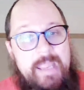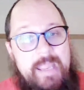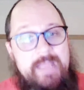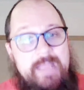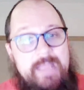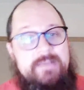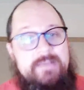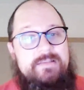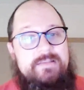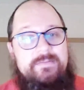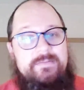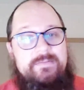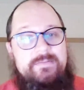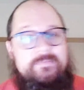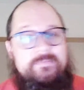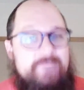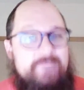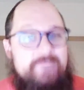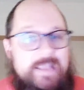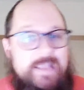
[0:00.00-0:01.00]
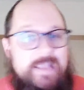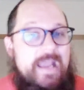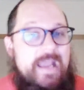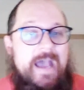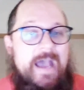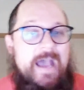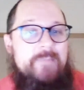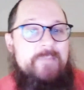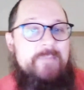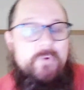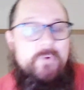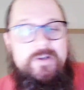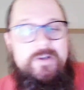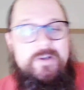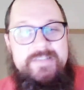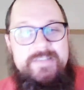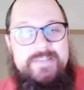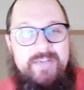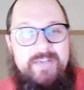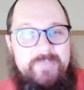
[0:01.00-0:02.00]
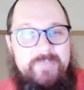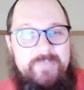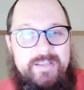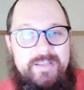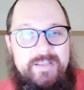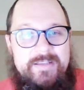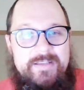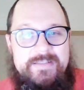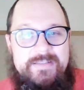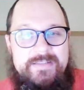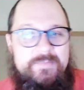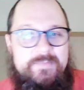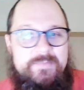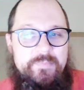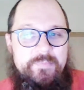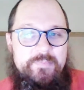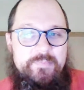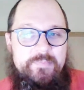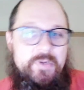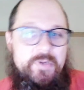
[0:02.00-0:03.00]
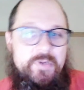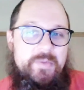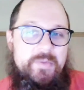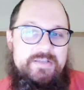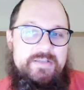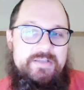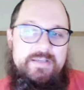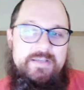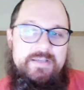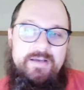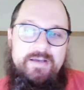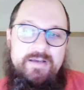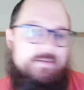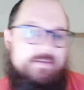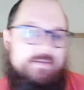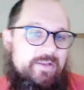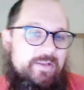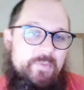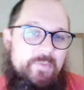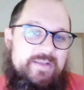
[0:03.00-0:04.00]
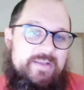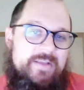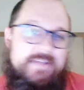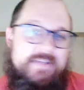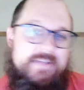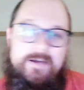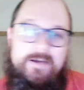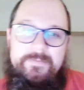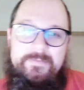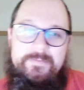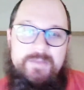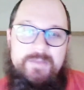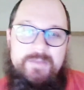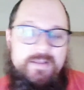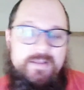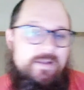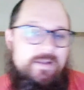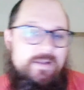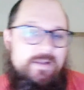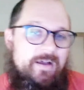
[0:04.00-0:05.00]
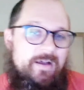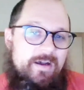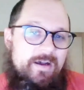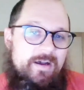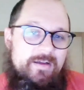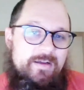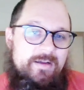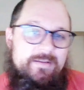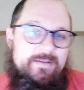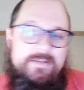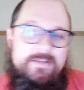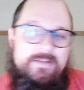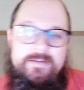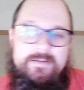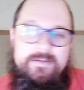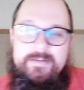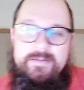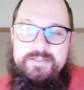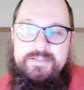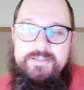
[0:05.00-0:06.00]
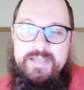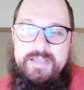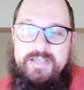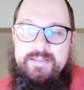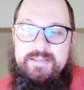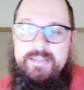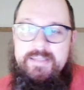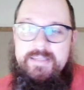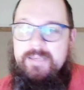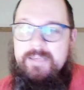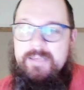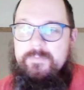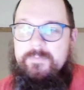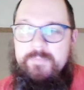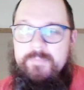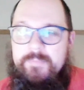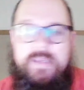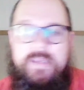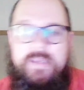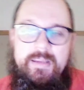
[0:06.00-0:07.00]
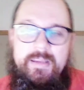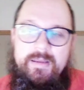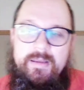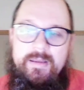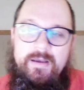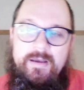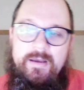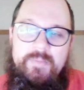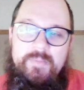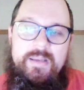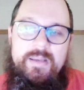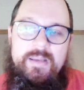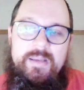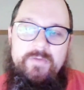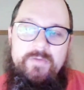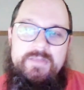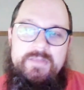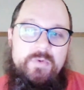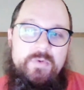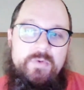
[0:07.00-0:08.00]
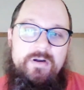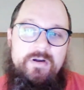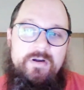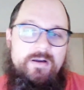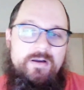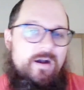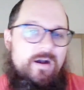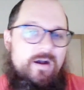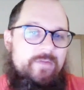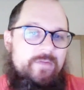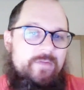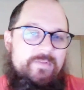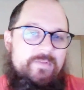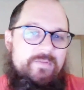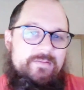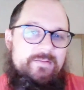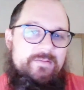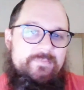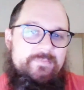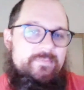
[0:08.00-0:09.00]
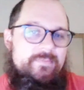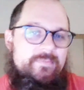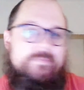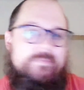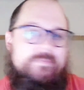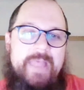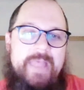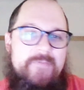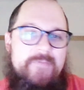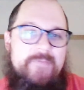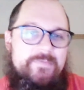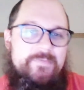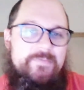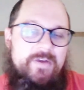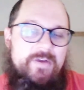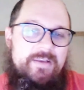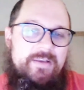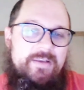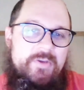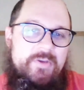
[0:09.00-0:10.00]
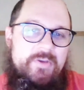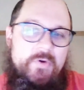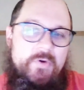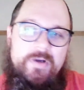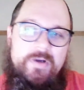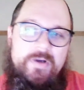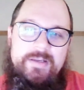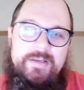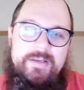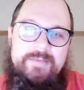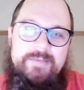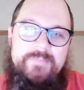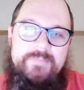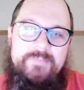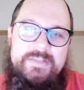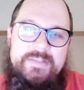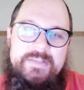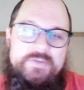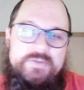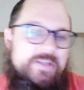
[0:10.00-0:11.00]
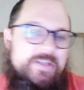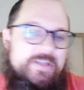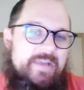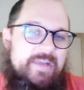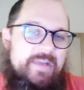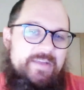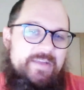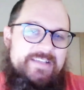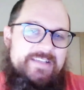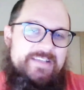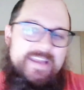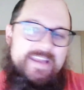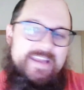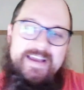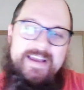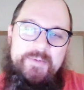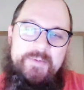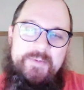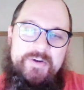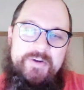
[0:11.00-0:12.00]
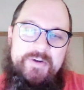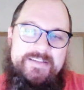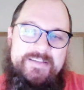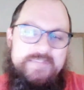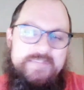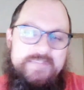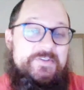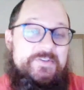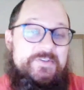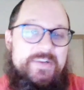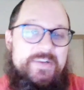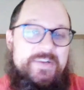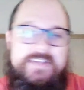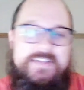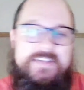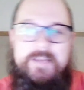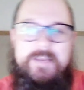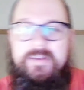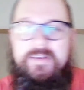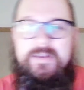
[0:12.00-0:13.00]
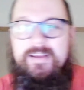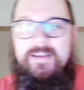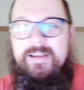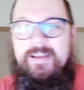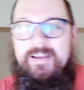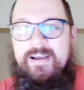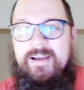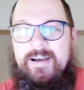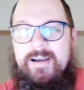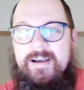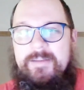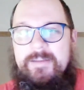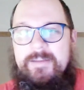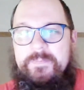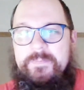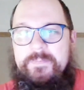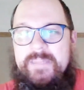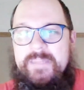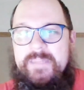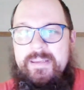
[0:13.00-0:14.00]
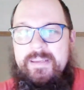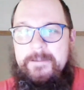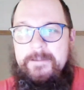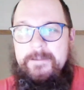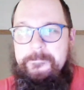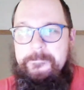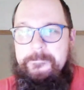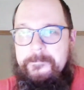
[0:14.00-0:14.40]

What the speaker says: and kind of onboard herself, because pretty much myself, Shanti, many of us were off having fun in New York, and so she had to actually kind of onboard herself. So great job, Nina.